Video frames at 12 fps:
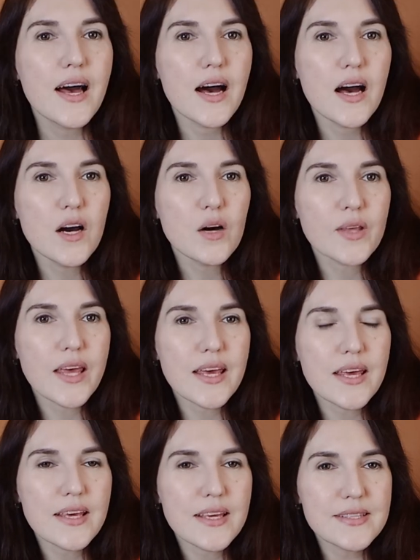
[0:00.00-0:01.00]

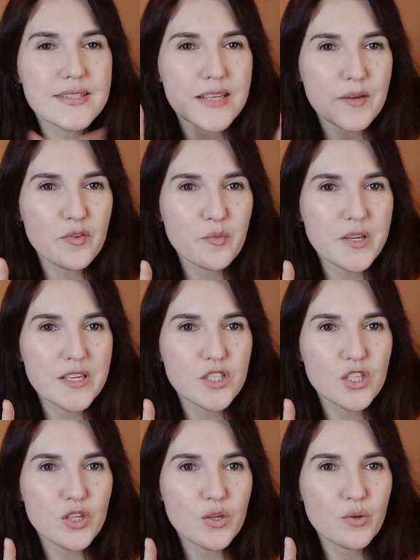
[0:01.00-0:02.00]
Okay, it's time for me
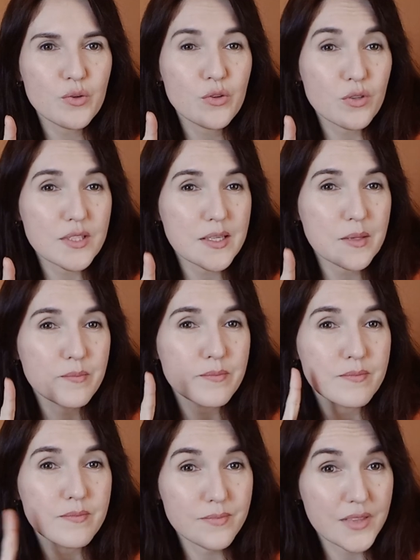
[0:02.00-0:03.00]
to cook
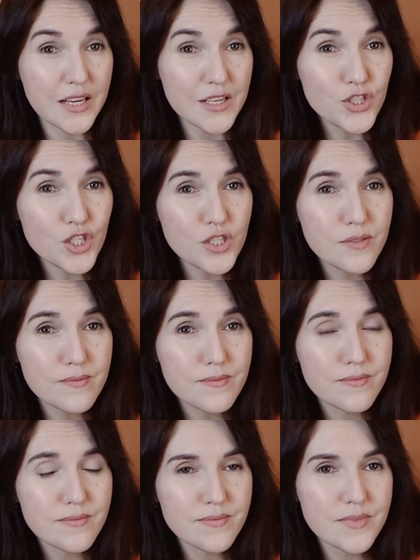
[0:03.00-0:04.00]
some lunch.
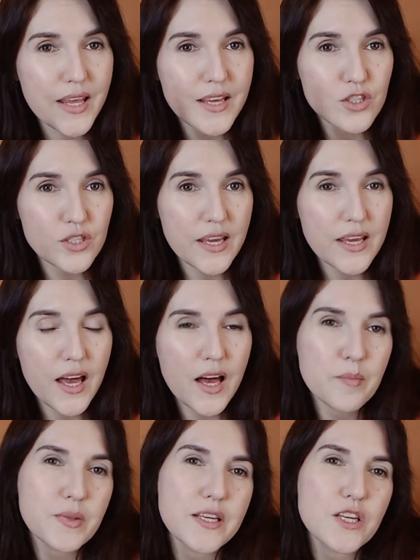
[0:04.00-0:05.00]
And today I'm
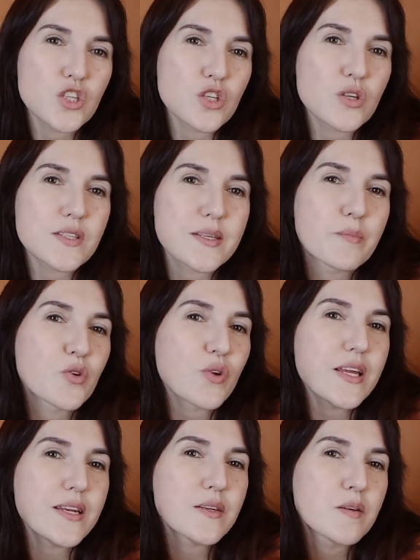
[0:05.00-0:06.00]
planning to cook some
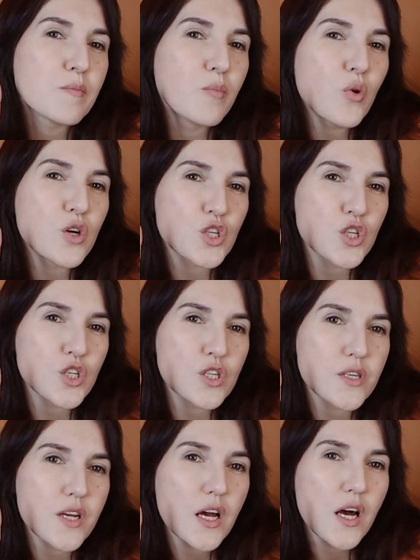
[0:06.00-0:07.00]
green
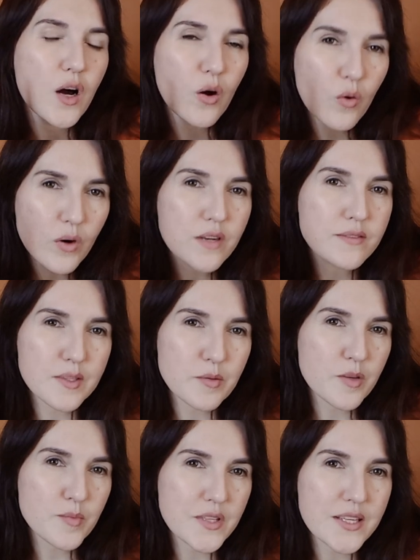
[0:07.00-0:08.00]
borscht, or
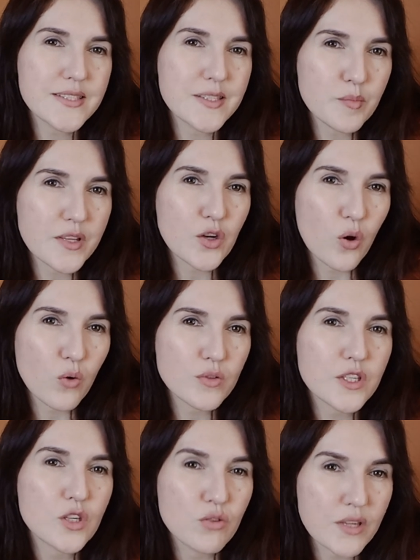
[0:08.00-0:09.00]
sometimes it's simply called
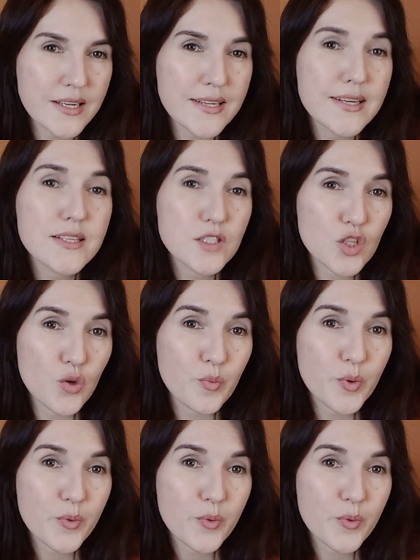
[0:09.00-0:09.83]
green soup.